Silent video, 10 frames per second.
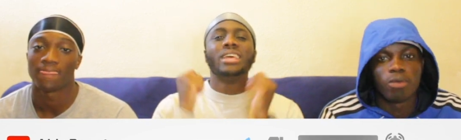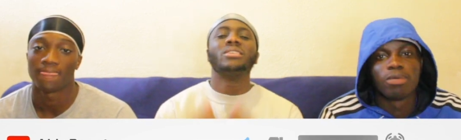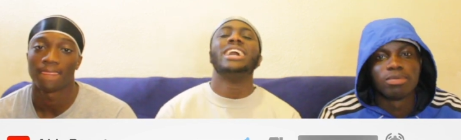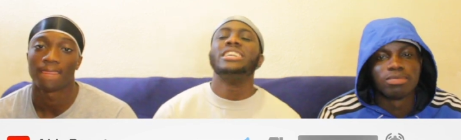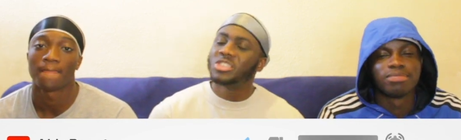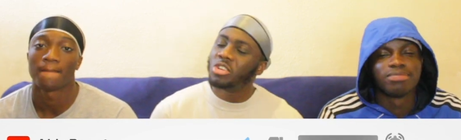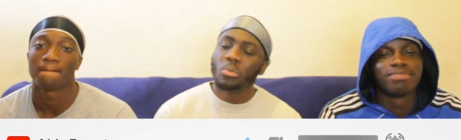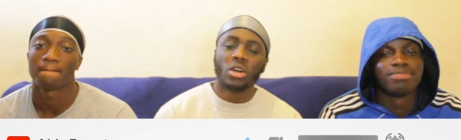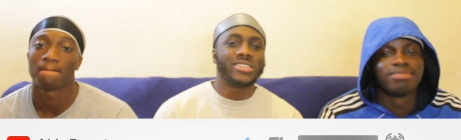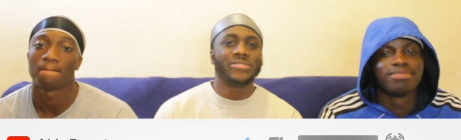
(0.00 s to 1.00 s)
Speaker 1: Thank you guys so
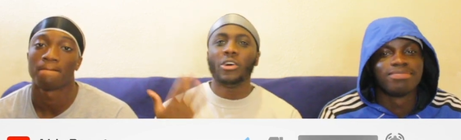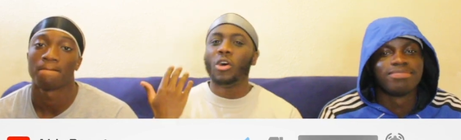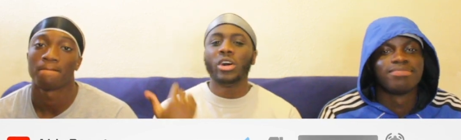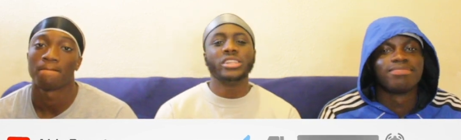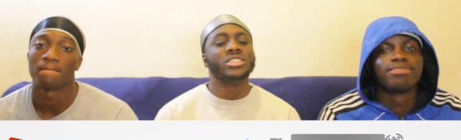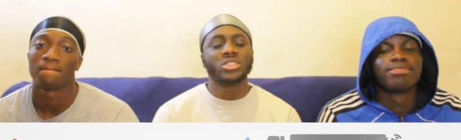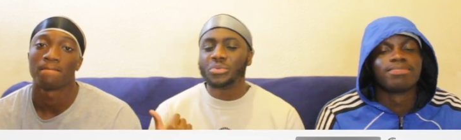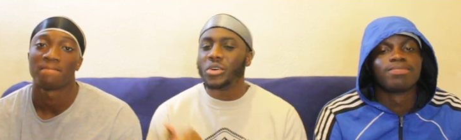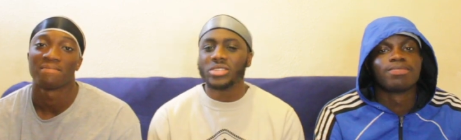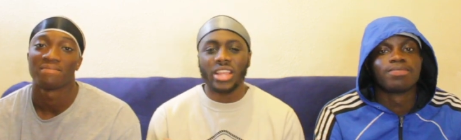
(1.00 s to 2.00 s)
much for all the
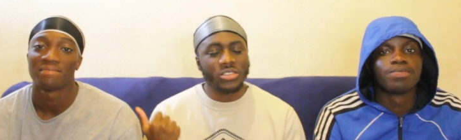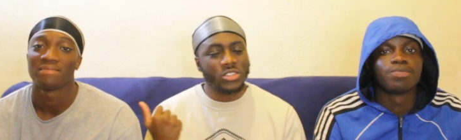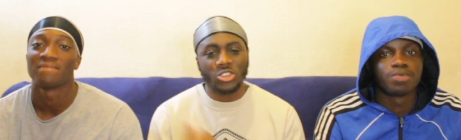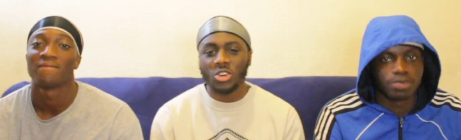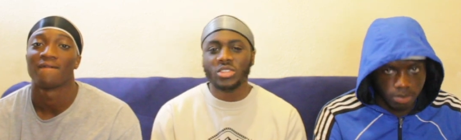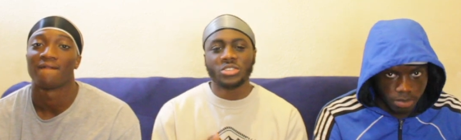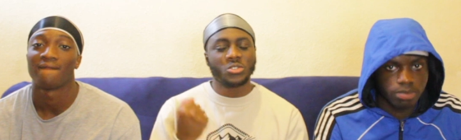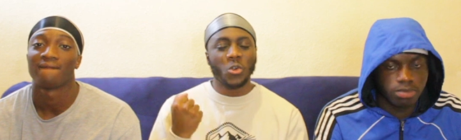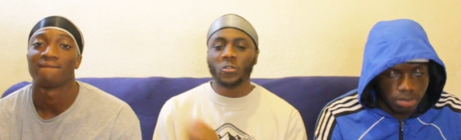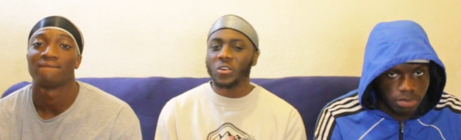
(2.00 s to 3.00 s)
support that you've shown us
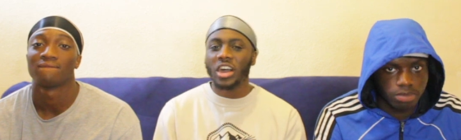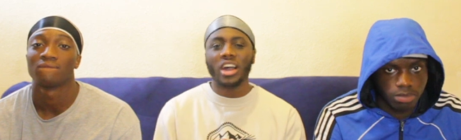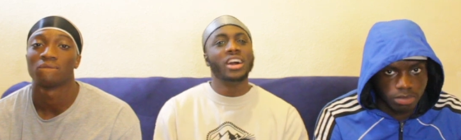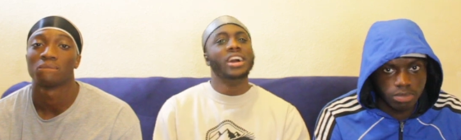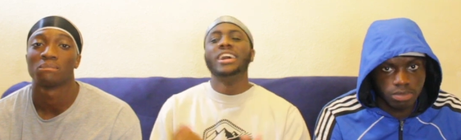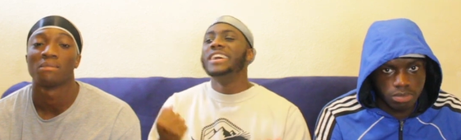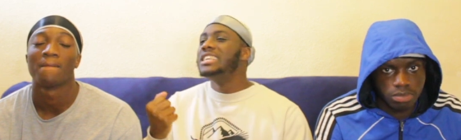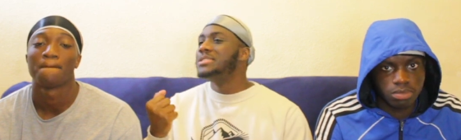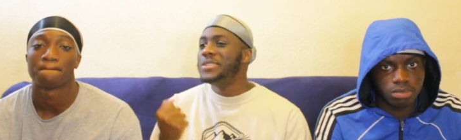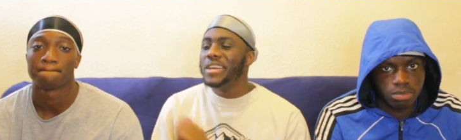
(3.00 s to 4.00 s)
so far.
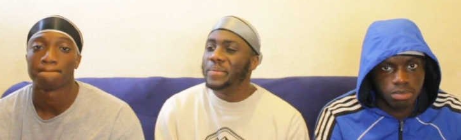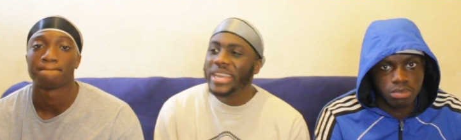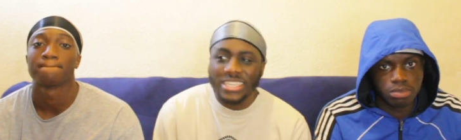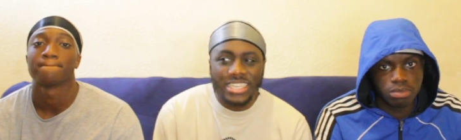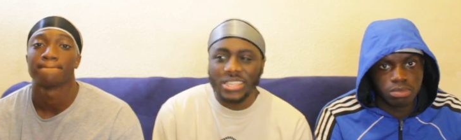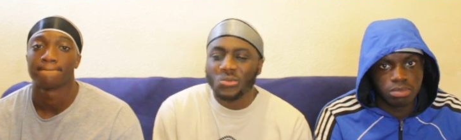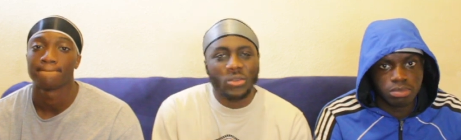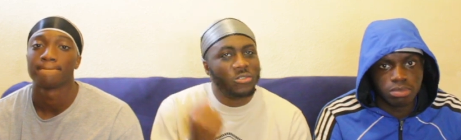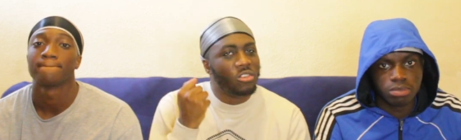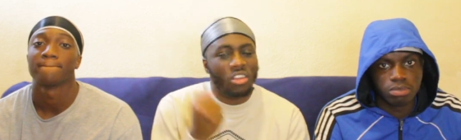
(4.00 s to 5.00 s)
It's been amazing.
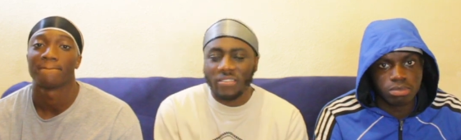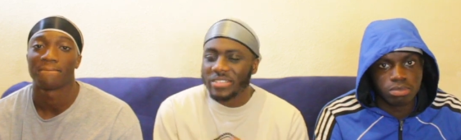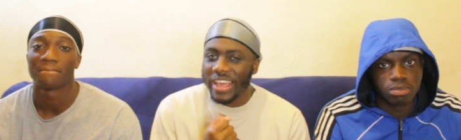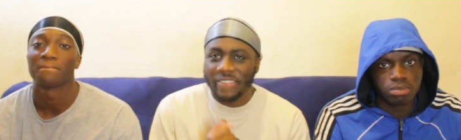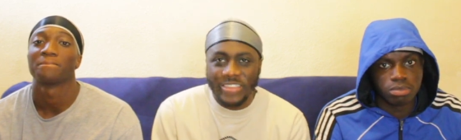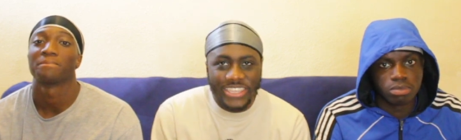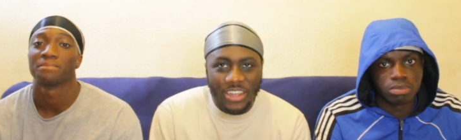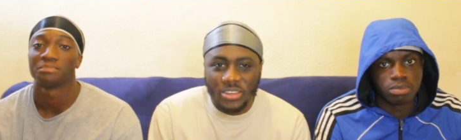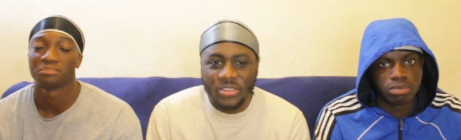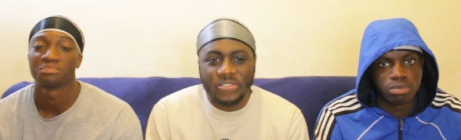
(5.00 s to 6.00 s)
We've loved every
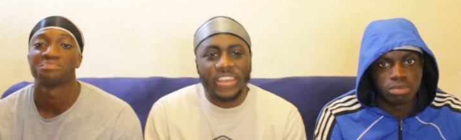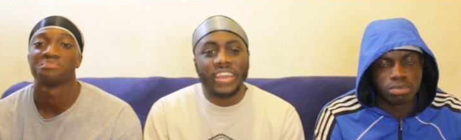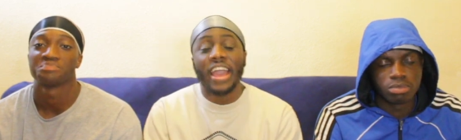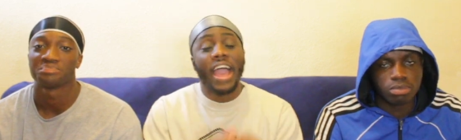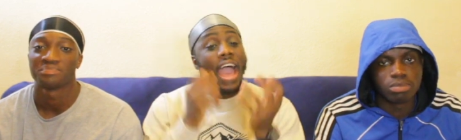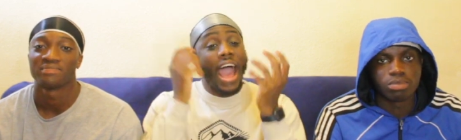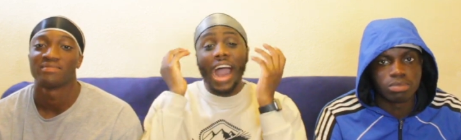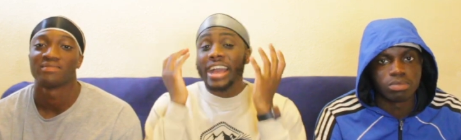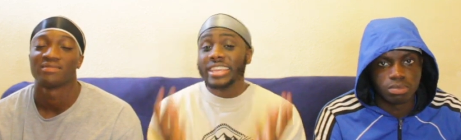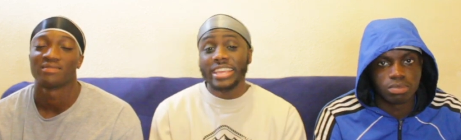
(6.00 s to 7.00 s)
second of it.
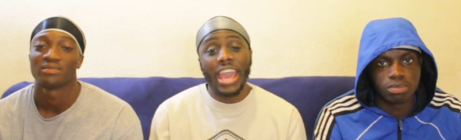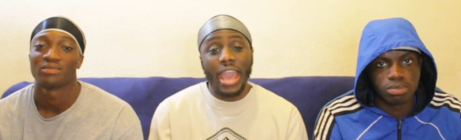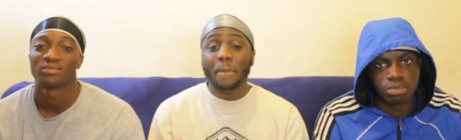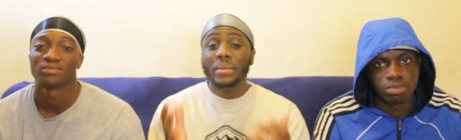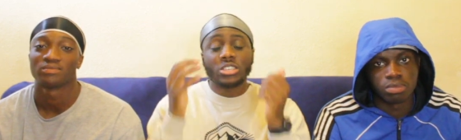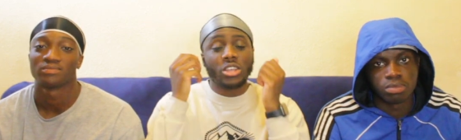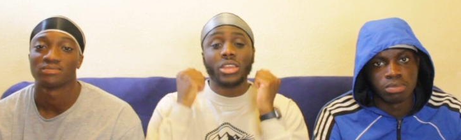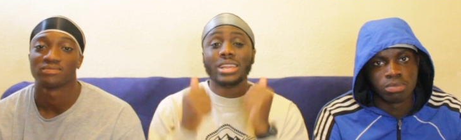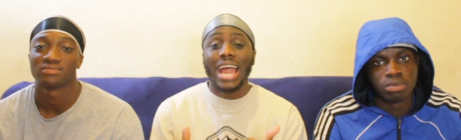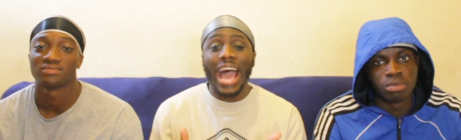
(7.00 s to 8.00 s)
And yeah, make sure
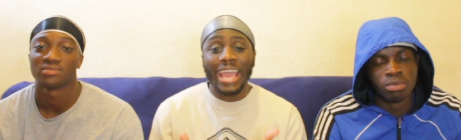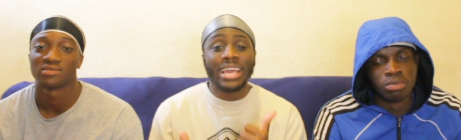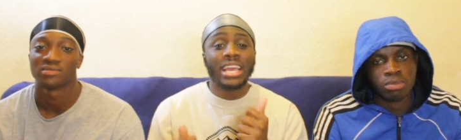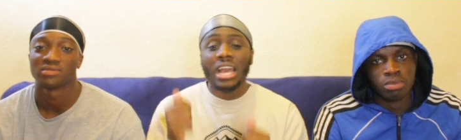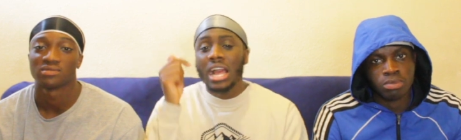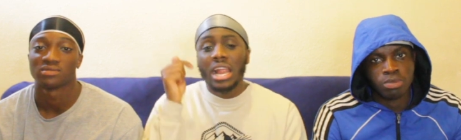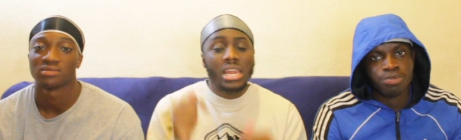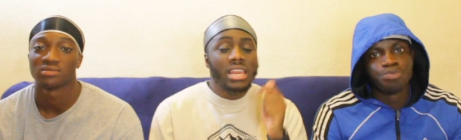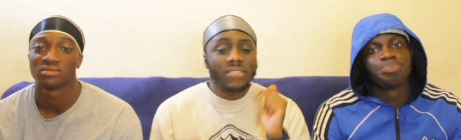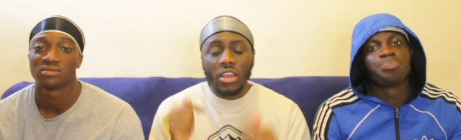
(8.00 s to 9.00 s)
you like,
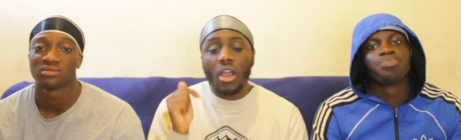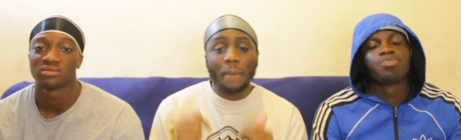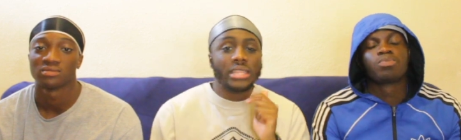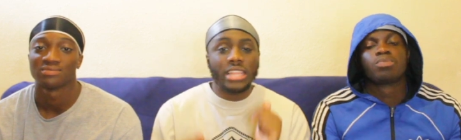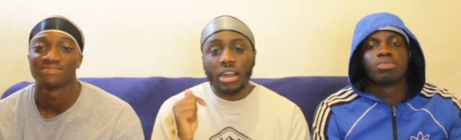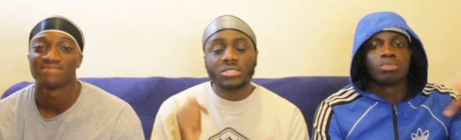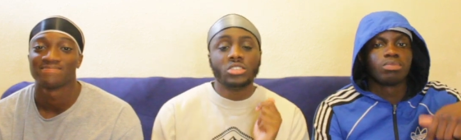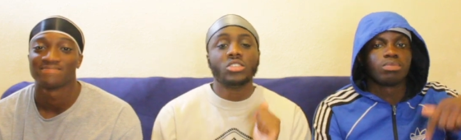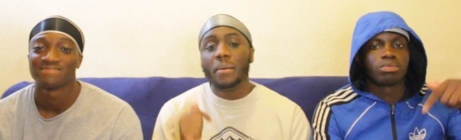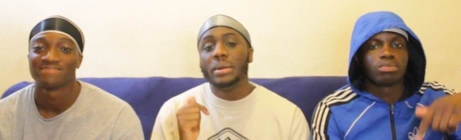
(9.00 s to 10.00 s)
leave a comment down in
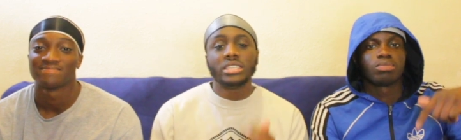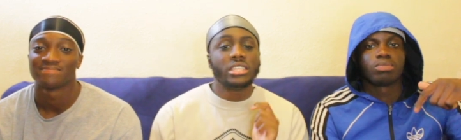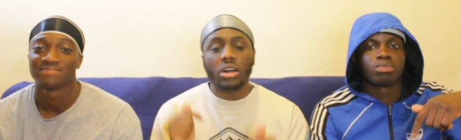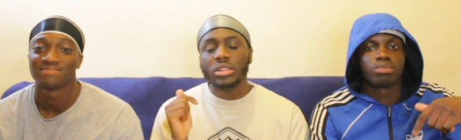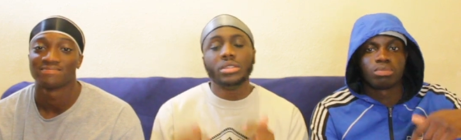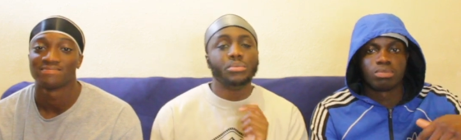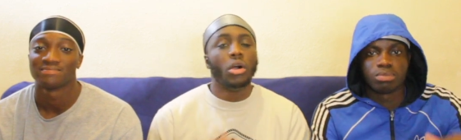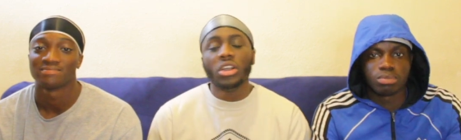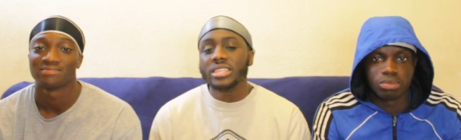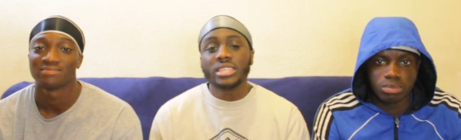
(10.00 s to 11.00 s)
the comments down in the
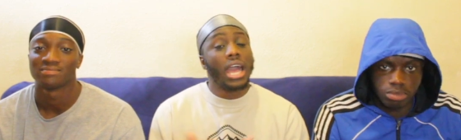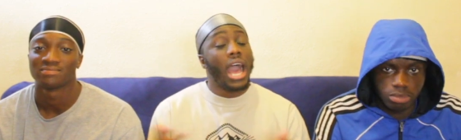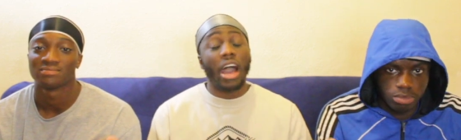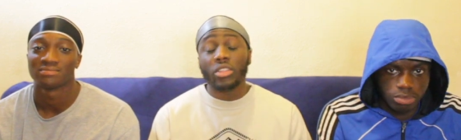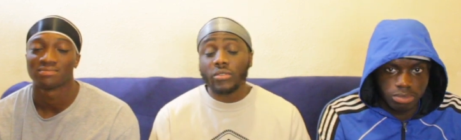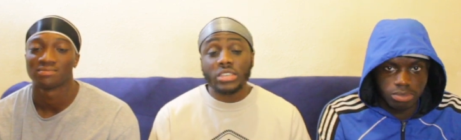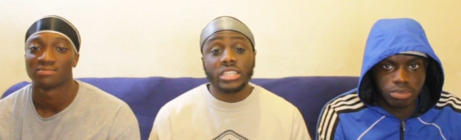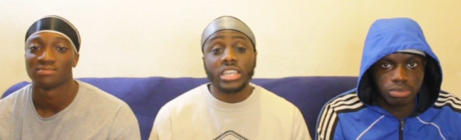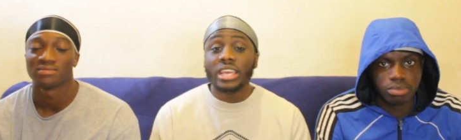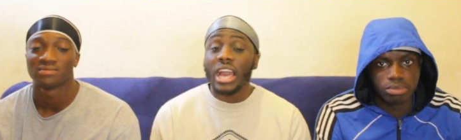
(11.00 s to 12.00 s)
box. And
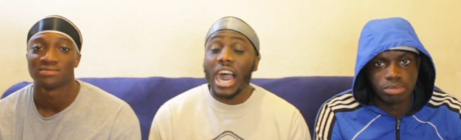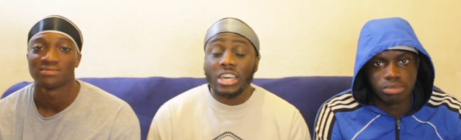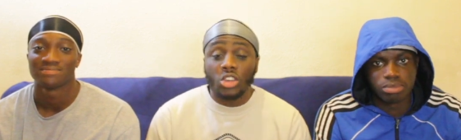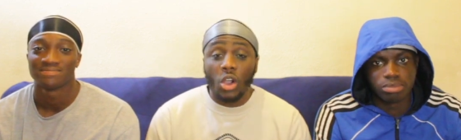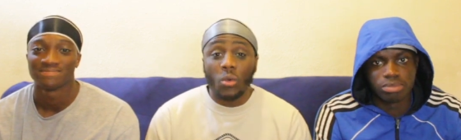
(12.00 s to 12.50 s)
obviously, as